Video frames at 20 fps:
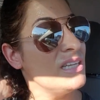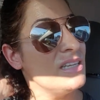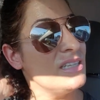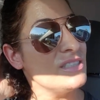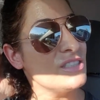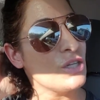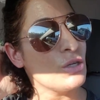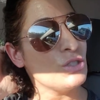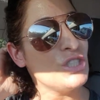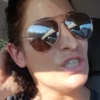
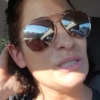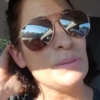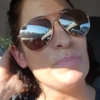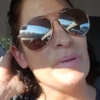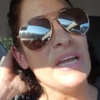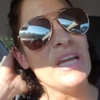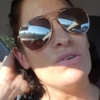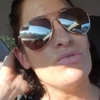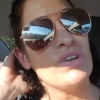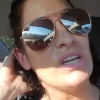So just
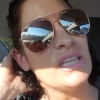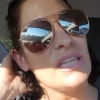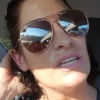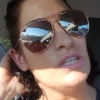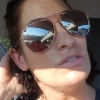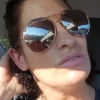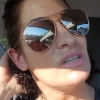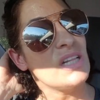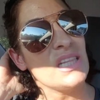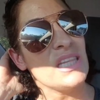being really
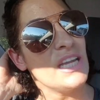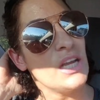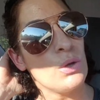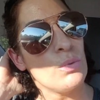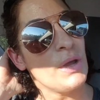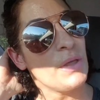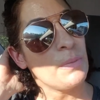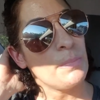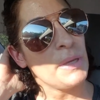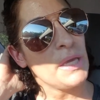clear
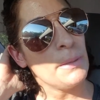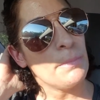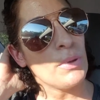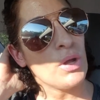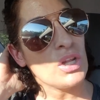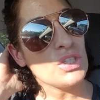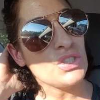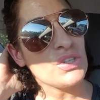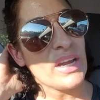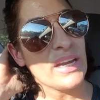with
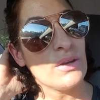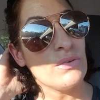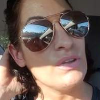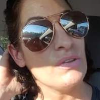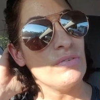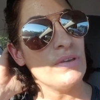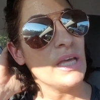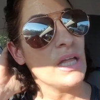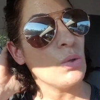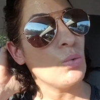people, trying to
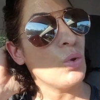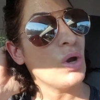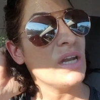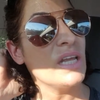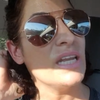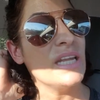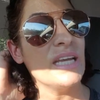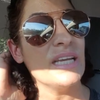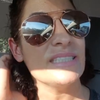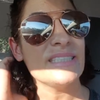reveal what
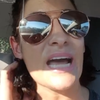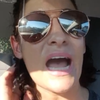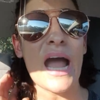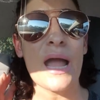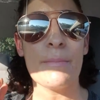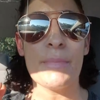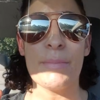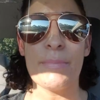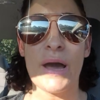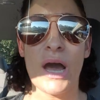it is
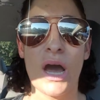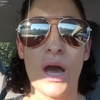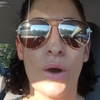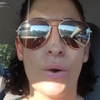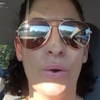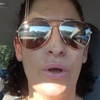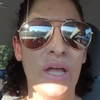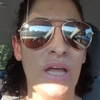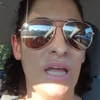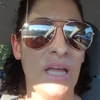I'm
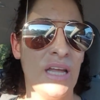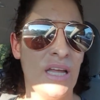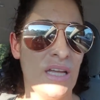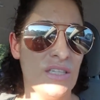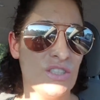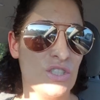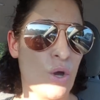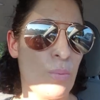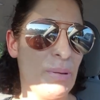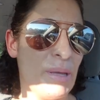about
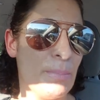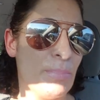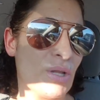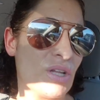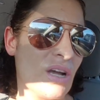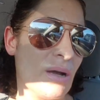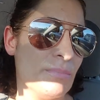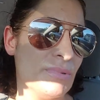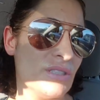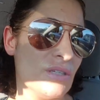so people
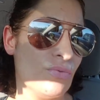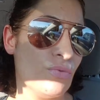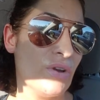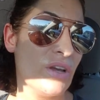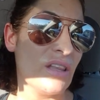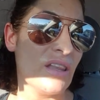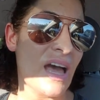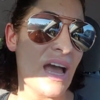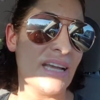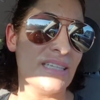come to
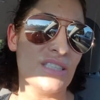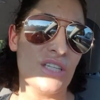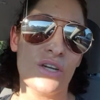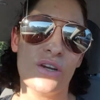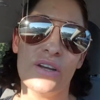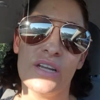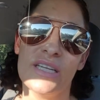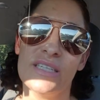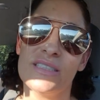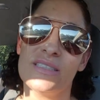realize
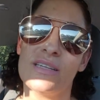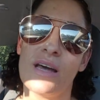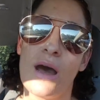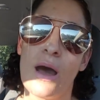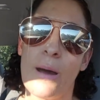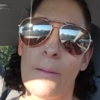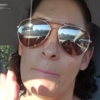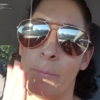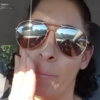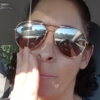there is
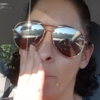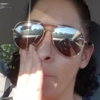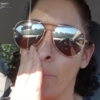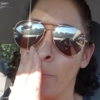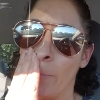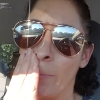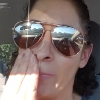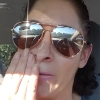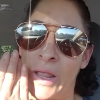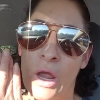um,
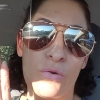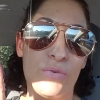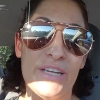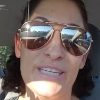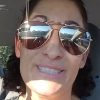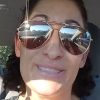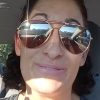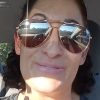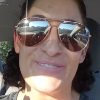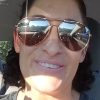a
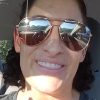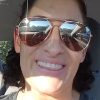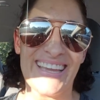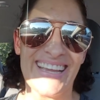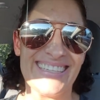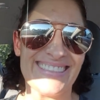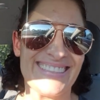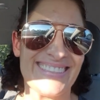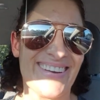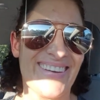reason for
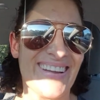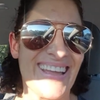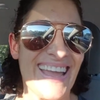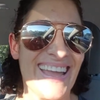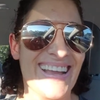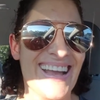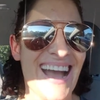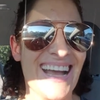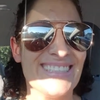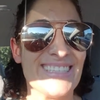this.
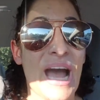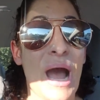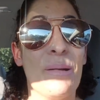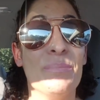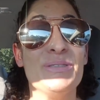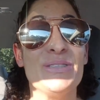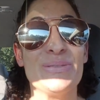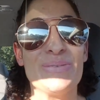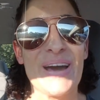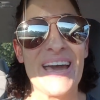Okay, guys, I'm
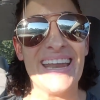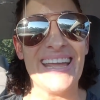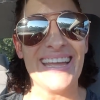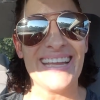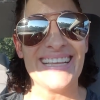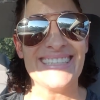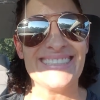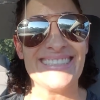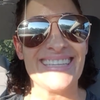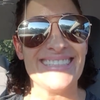
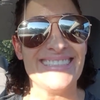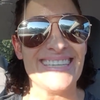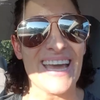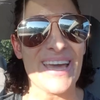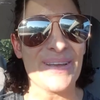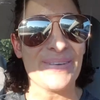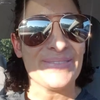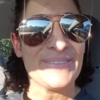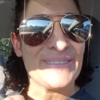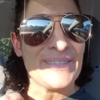sweating. It's the
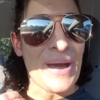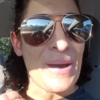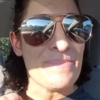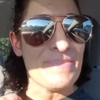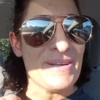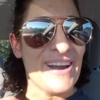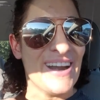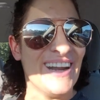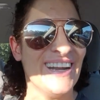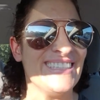dead of
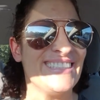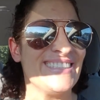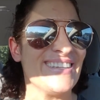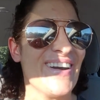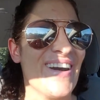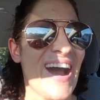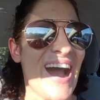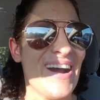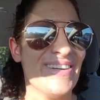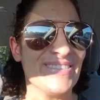summer, so
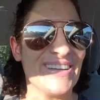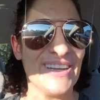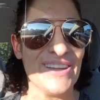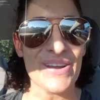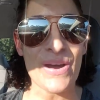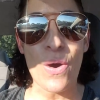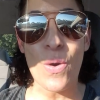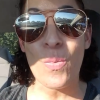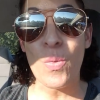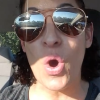I'm going to
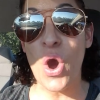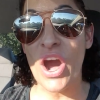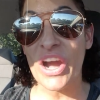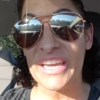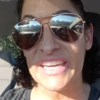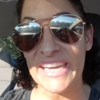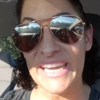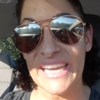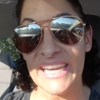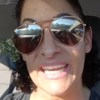go
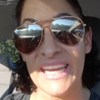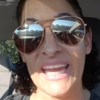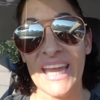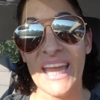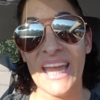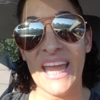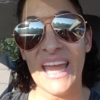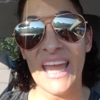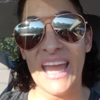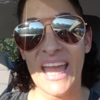walking.
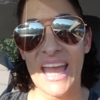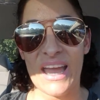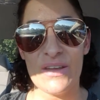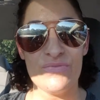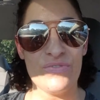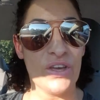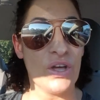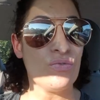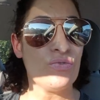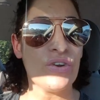And
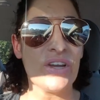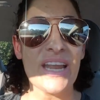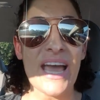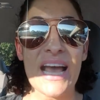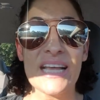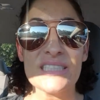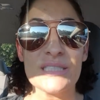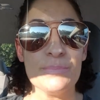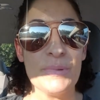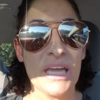feel free to
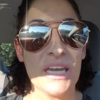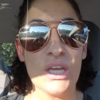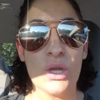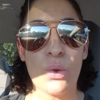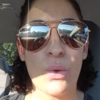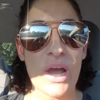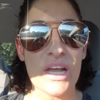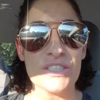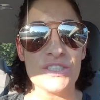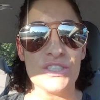ask me any
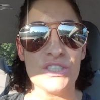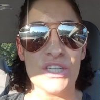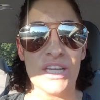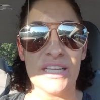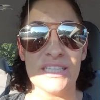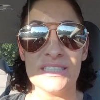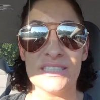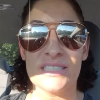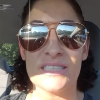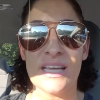
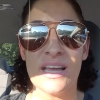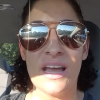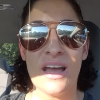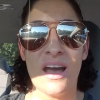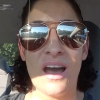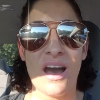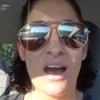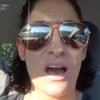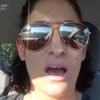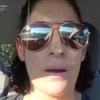questions
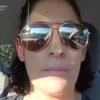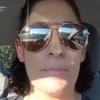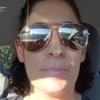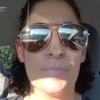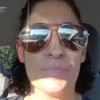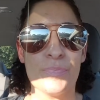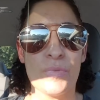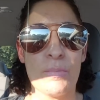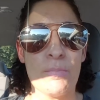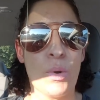
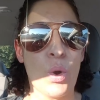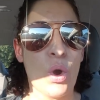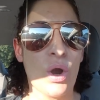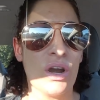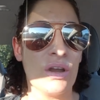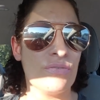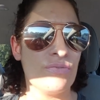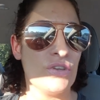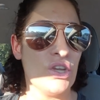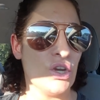um, more
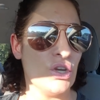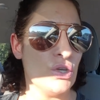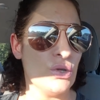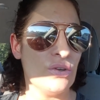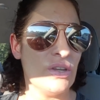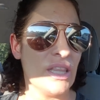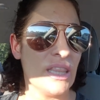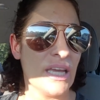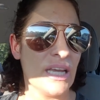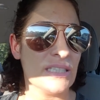if you're new
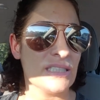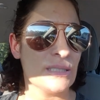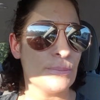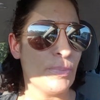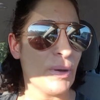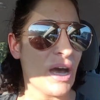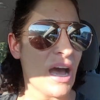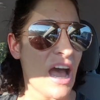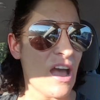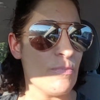to this.
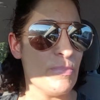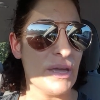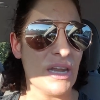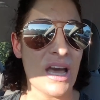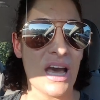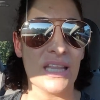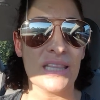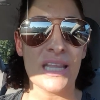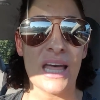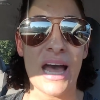But I've been
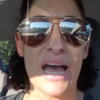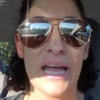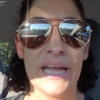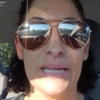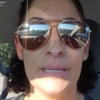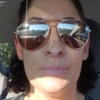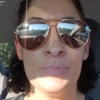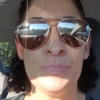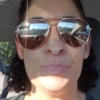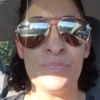
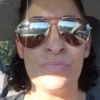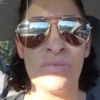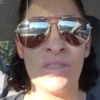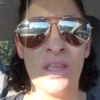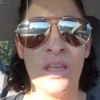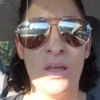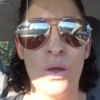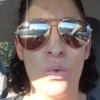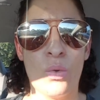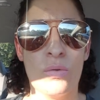online
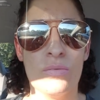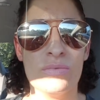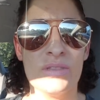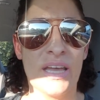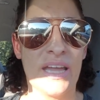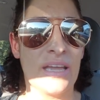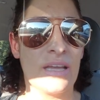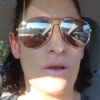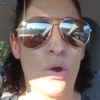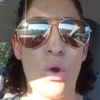
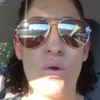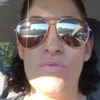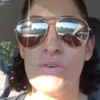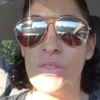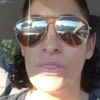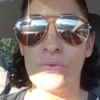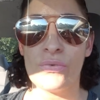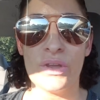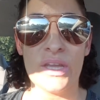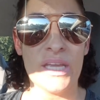like over
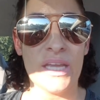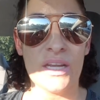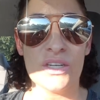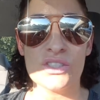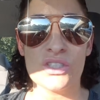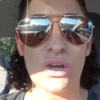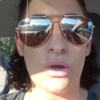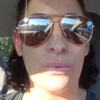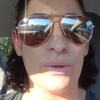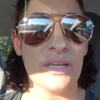three years
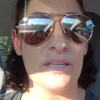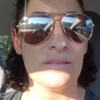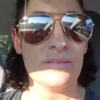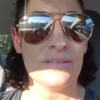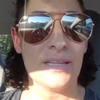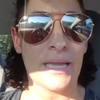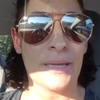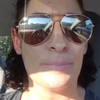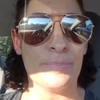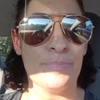going,
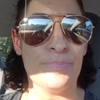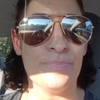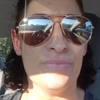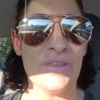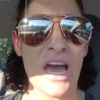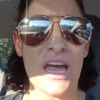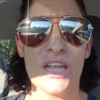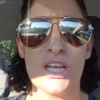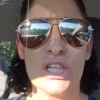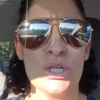like
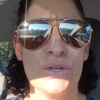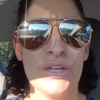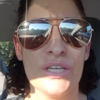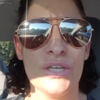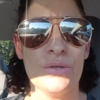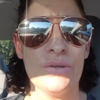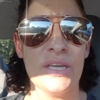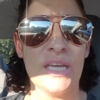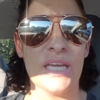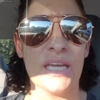not including
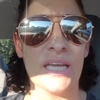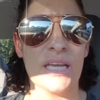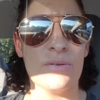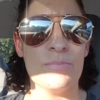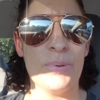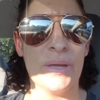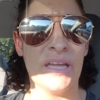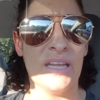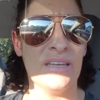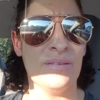Younique. I've
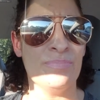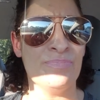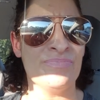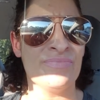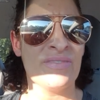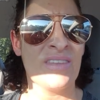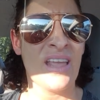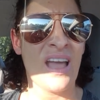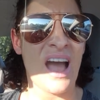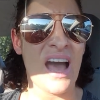been
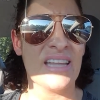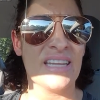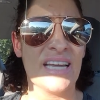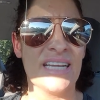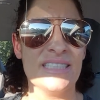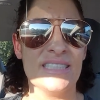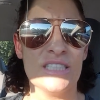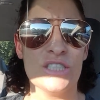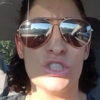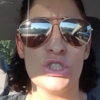
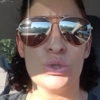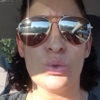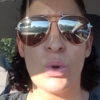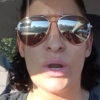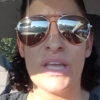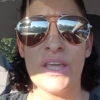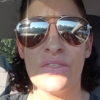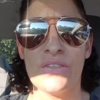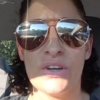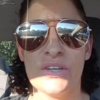online since
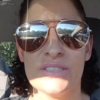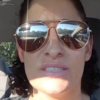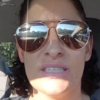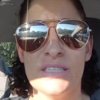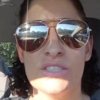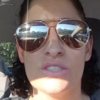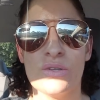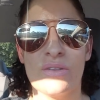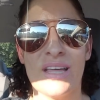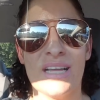
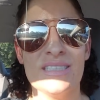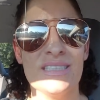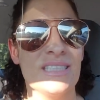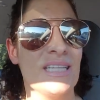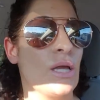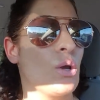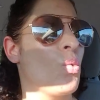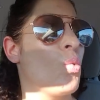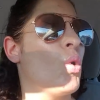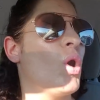2013, so that's
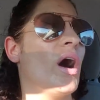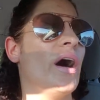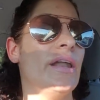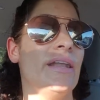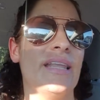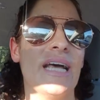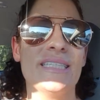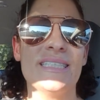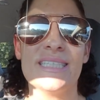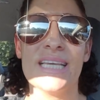like what?
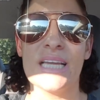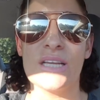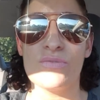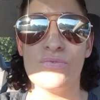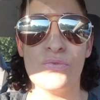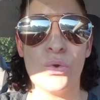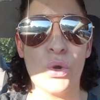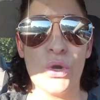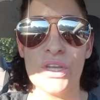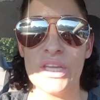That's like
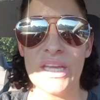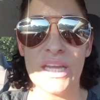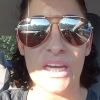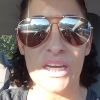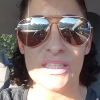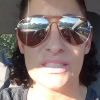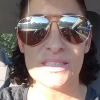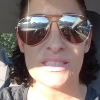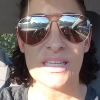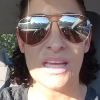four
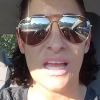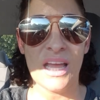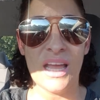years.